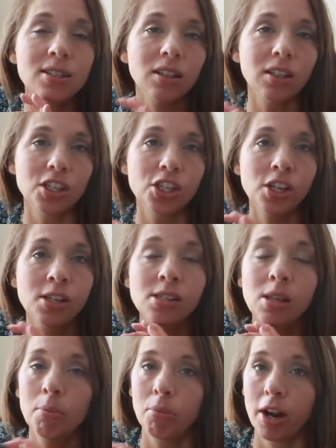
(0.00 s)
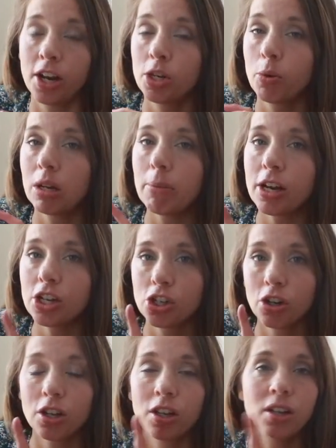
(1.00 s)
delicious bread. You wanna make
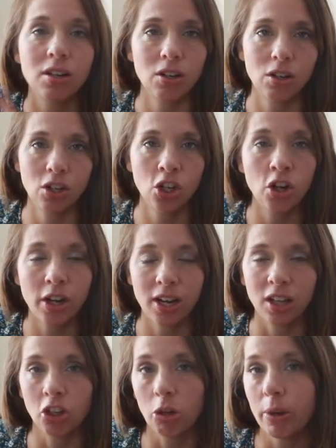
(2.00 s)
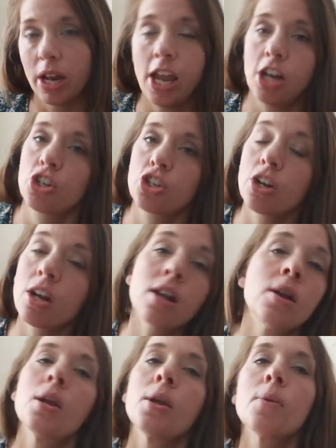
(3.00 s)
sure to cook it a little bit
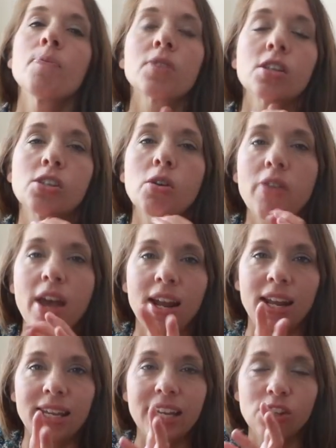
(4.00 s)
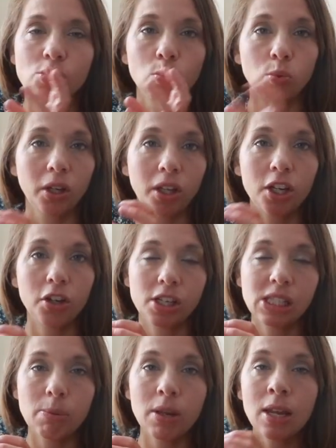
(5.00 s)
extra so that it gets really
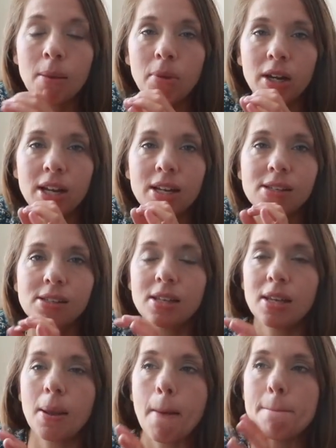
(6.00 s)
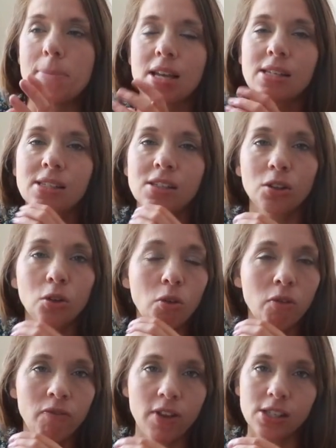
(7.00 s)
crispy, but it is the best
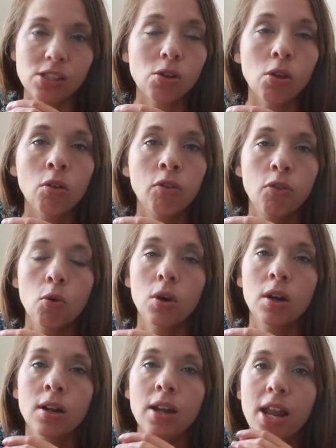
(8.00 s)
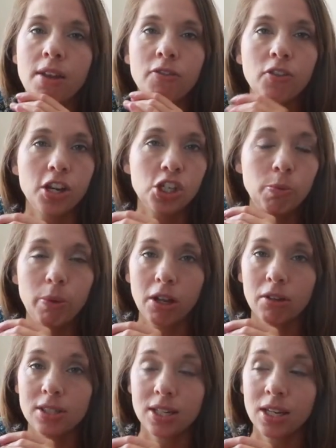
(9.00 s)
little vessel for a fresh
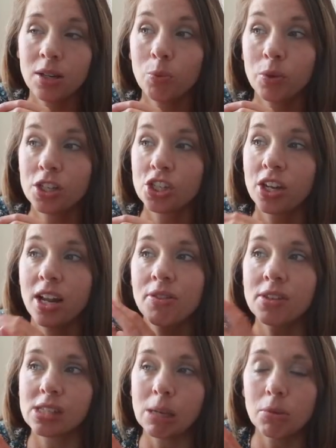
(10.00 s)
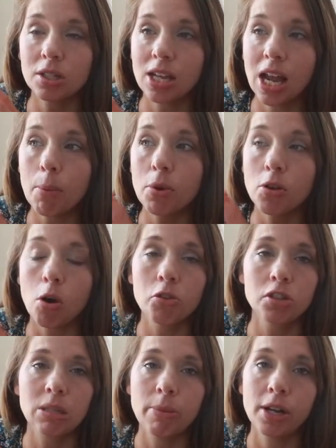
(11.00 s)
BLT, which in the summertime with all
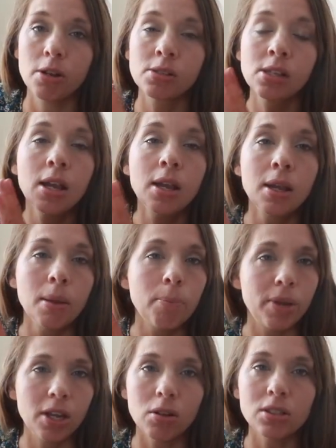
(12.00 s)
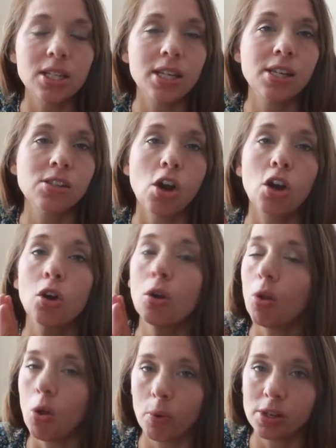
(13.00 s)
the tomatoes, BLTs are
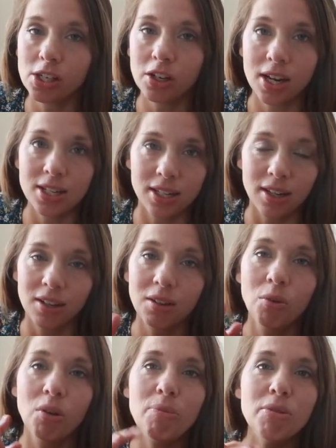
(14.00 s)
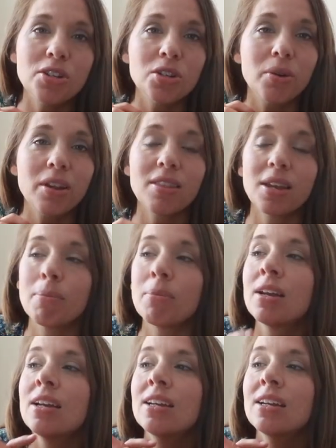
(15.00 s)
always a good idea. We've been doing them
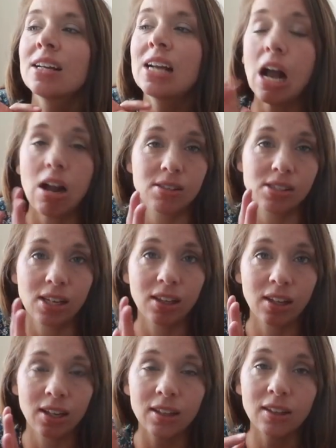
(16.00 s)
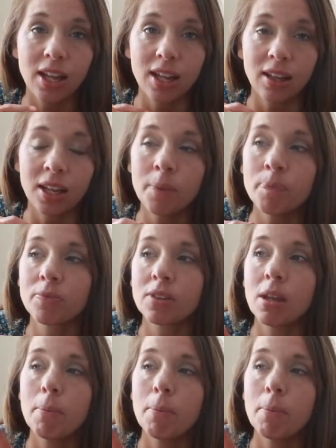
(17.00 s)
constantly lately.